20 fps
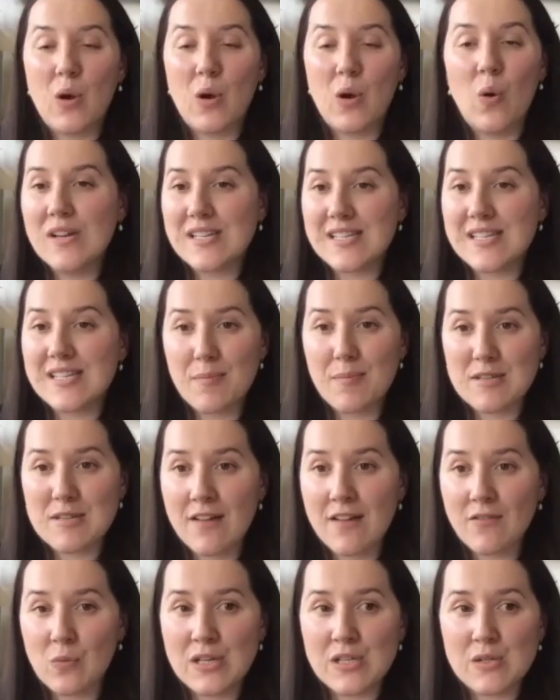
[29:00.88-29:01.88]
always happy to
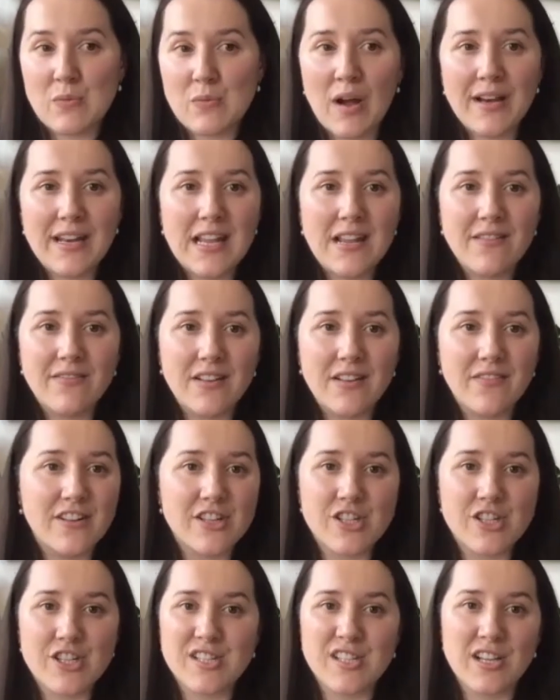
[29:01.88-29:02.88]
have a one-to-one, even if
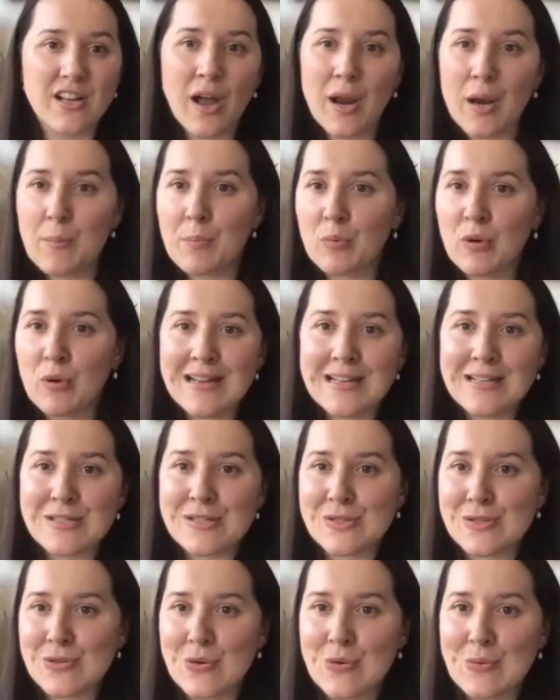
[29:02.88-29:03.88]
it's just a kind of
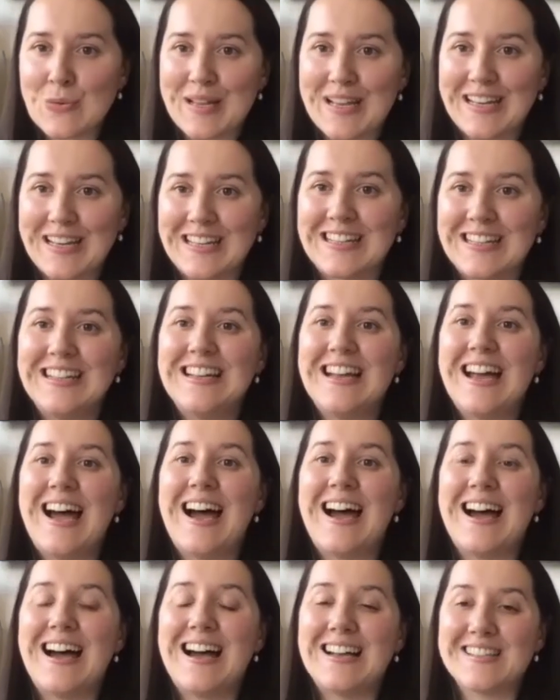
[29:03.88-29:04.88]
brainstorming
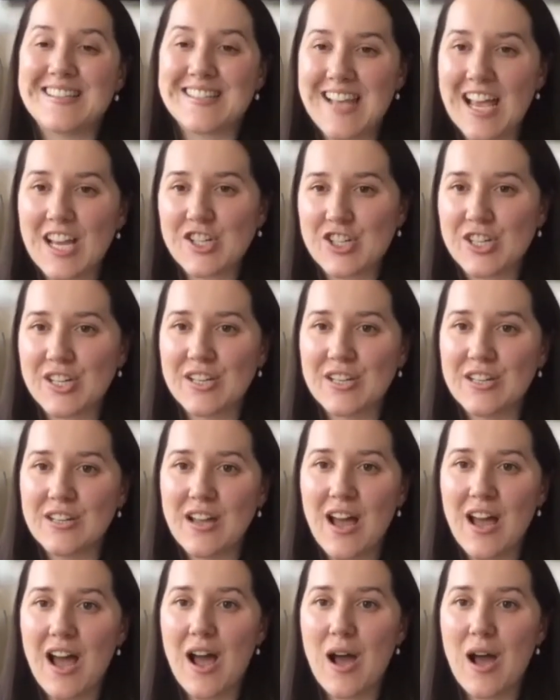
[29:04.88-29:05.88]

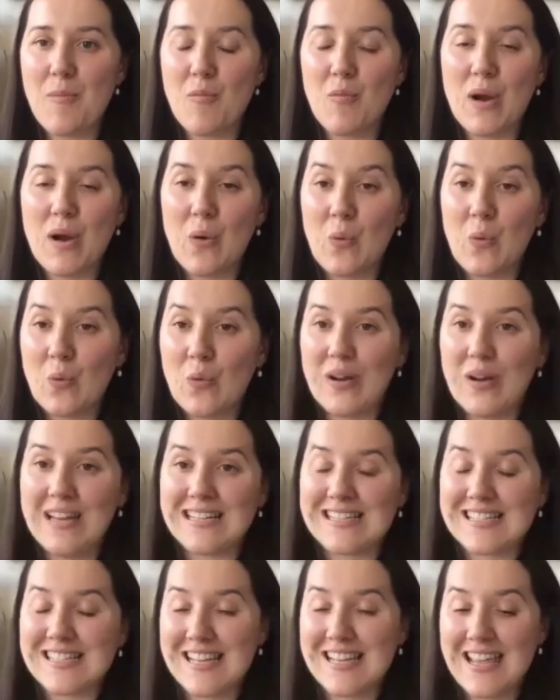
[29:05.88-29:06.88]
session. We're
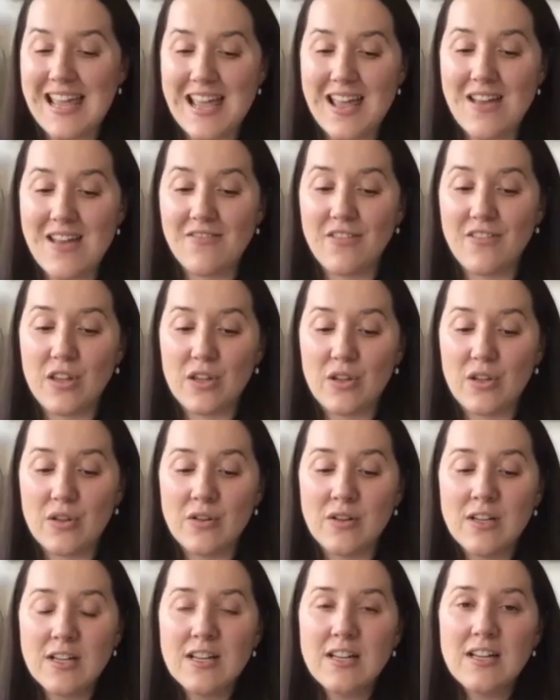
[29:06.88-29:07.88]
always here for
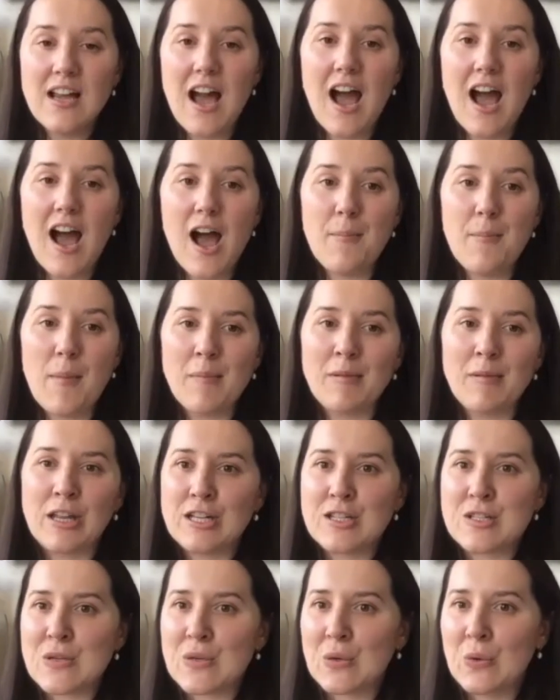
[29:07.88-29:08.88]
you. I'm
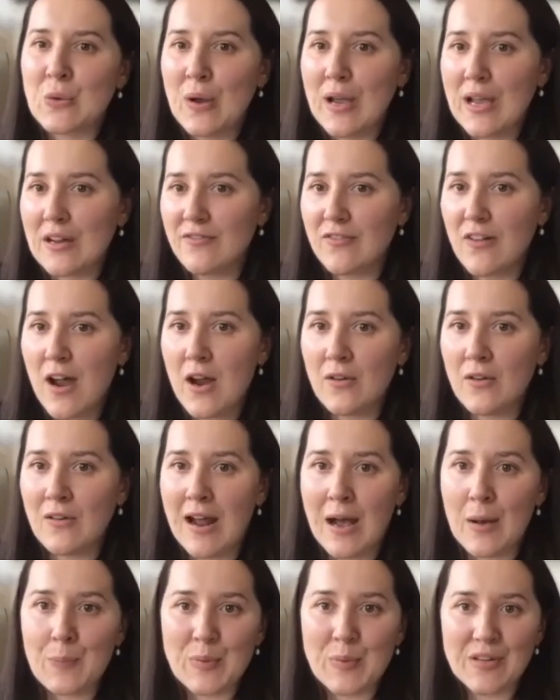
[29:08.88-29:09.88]
going to do a quick fire
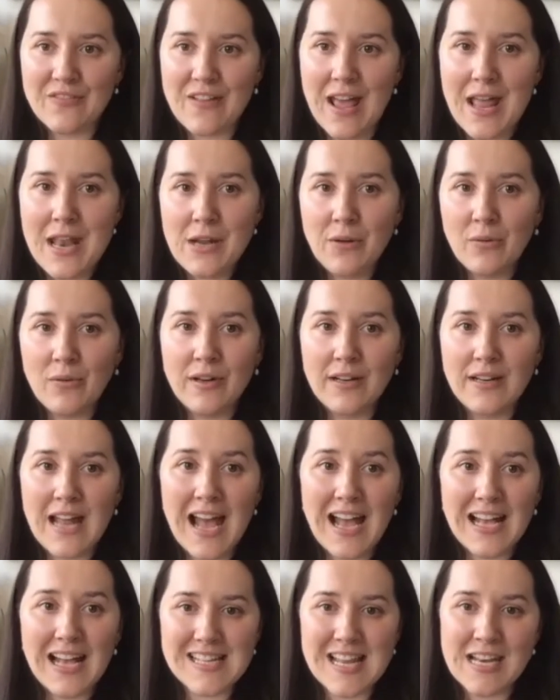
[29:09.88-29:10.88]
round, but if anyone
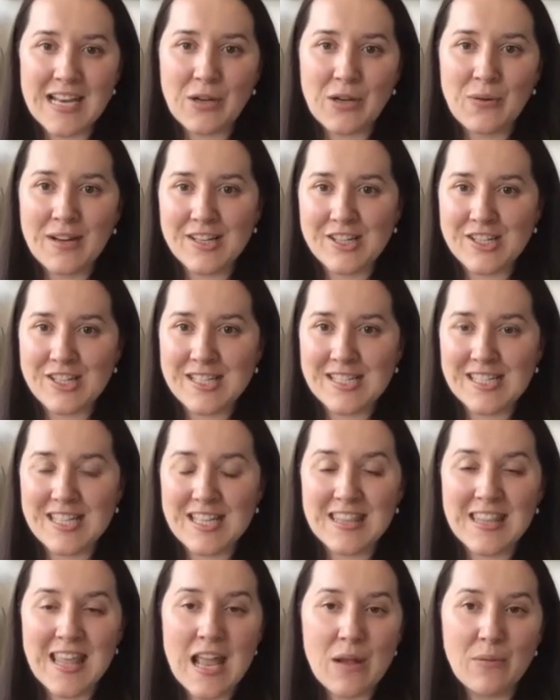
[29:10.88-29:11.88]
has any questions
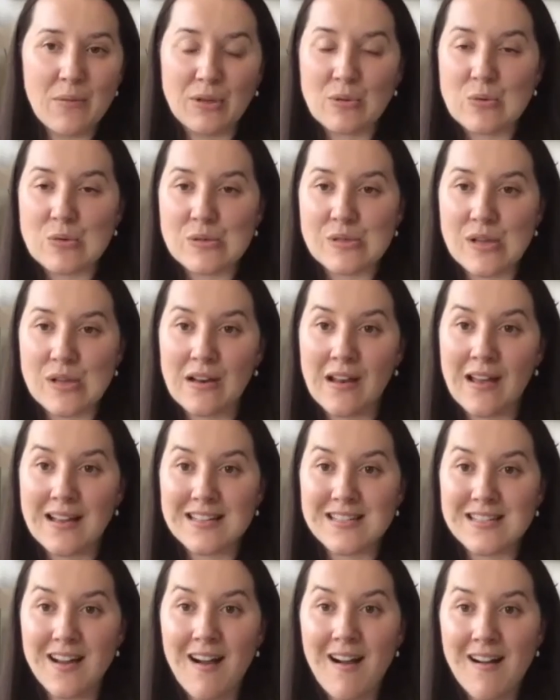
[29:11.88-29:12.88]
that they would also
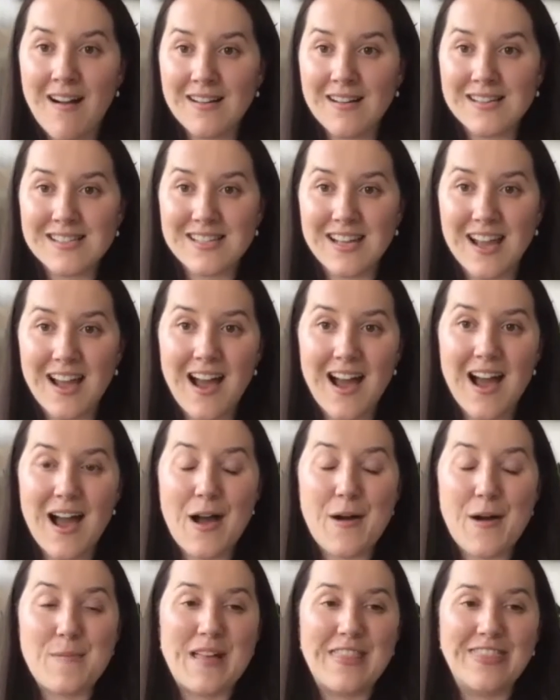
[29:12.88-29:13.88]
like to ask,
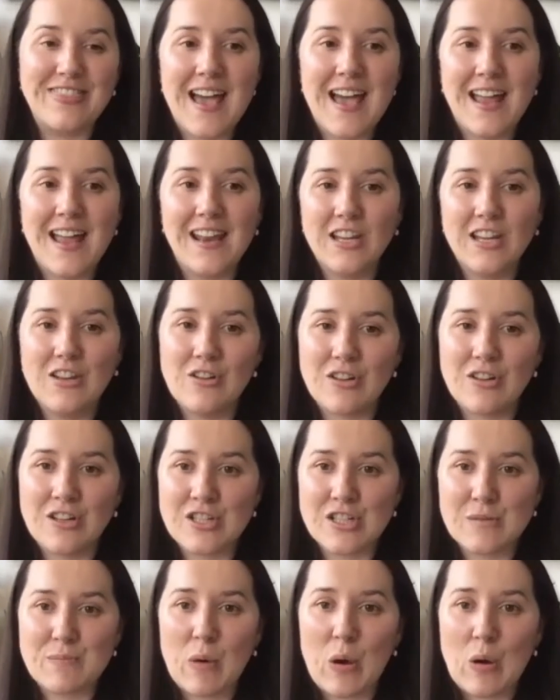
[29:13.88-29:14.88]
then you can
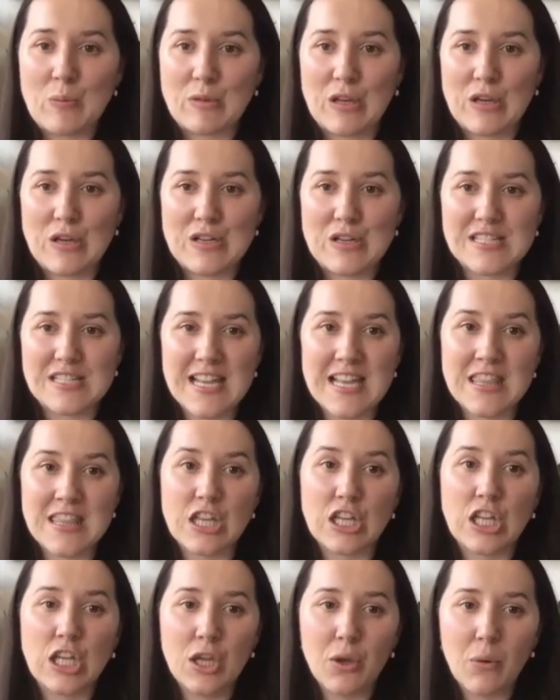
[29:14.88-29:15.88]
just pop those in
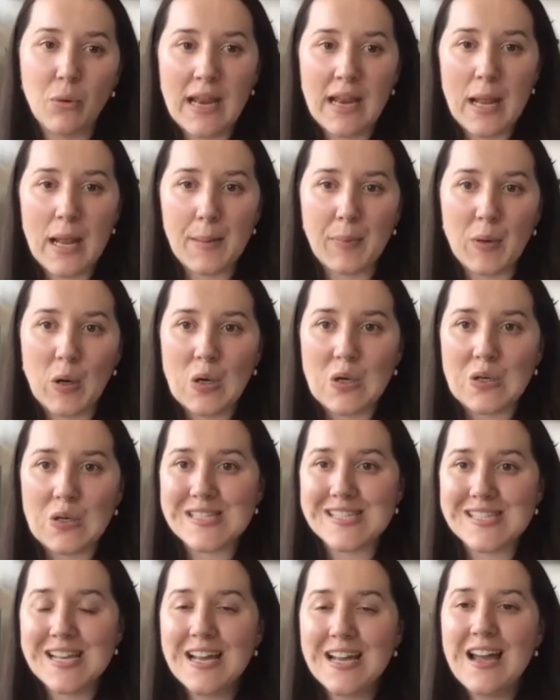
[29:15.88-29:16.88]
the Q&A
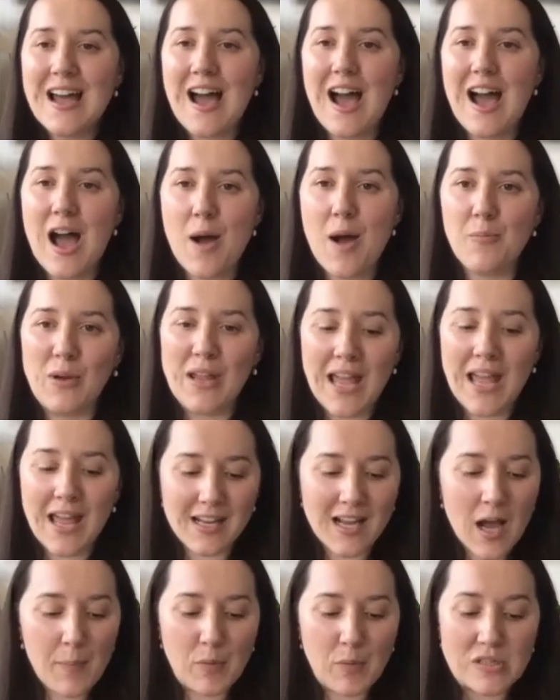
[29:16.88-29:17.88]
box. We had a
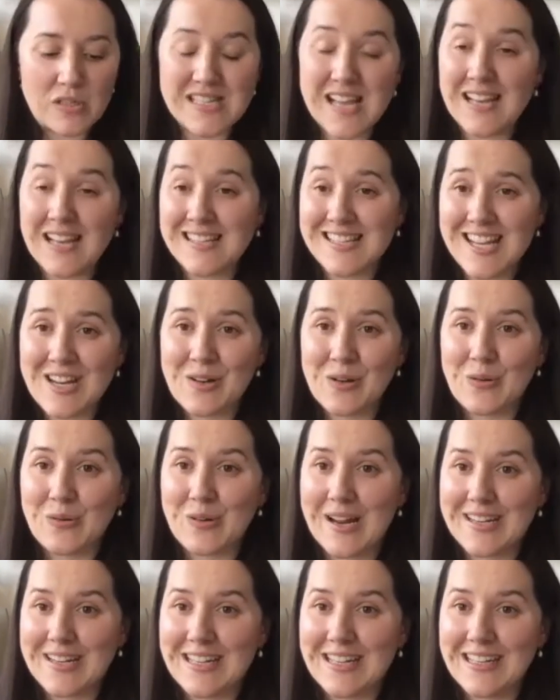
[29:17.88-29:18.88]
couple sent in
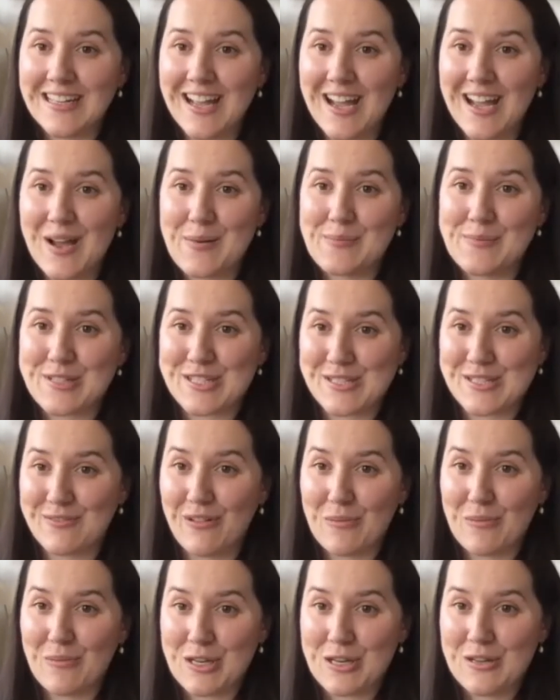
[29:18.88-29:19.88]
already just
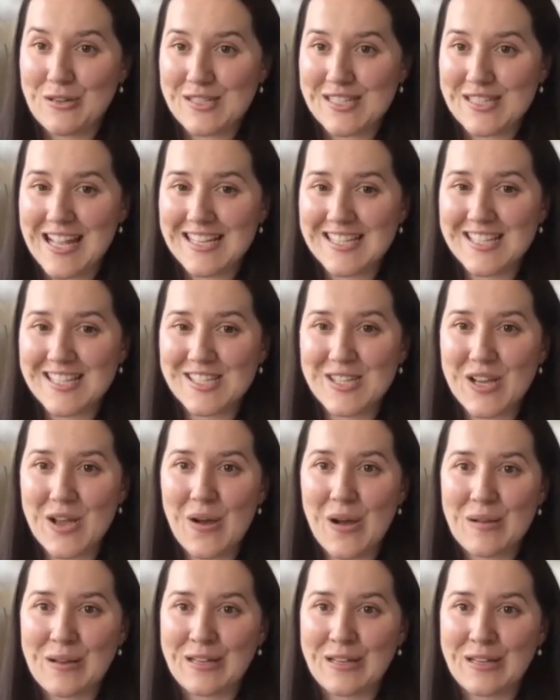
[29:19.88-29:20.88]
from the newsletter, so
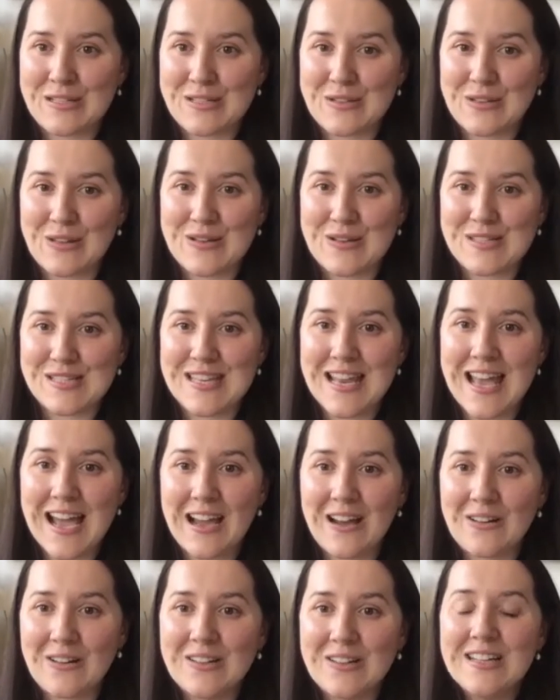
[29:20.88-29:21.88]
I'm going to do those
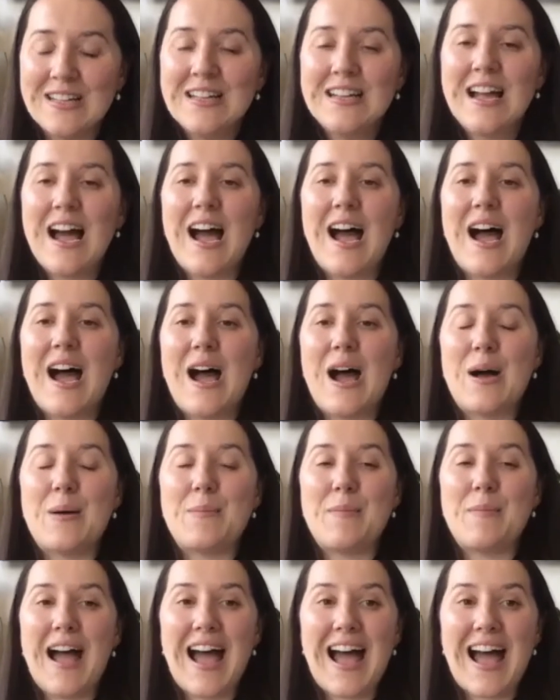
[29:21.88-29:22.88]
now.
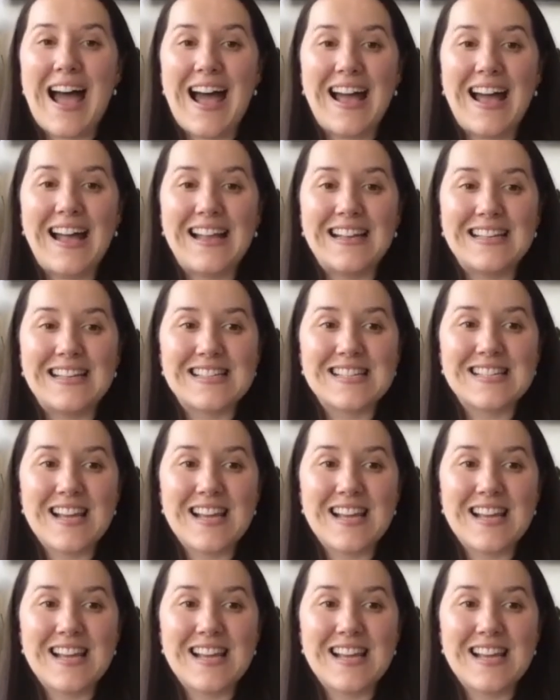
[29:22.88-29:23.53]
And